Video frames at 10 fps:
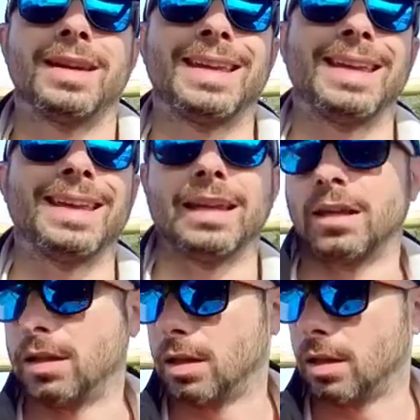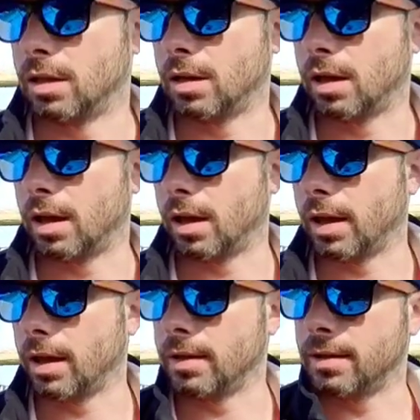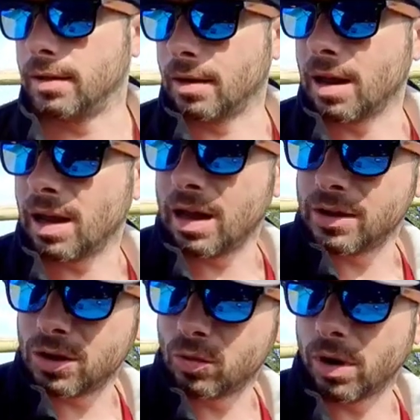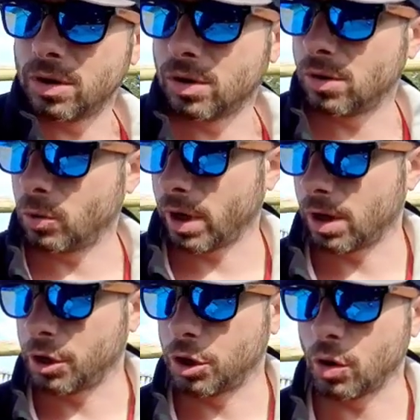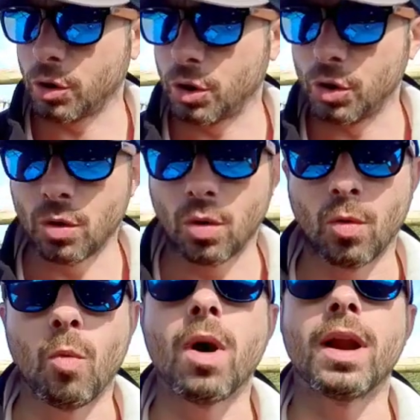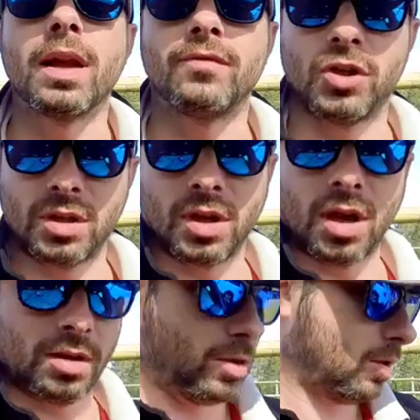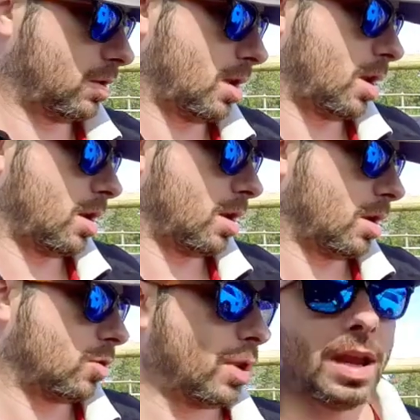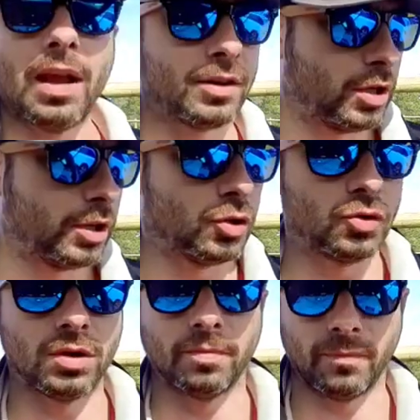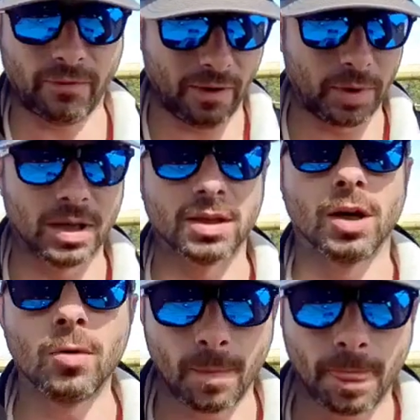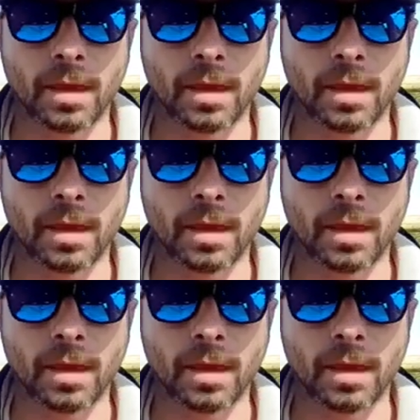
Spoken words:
key, and I just wanted to quickly show you what I've just got today. I actually used them 5 minutes ago.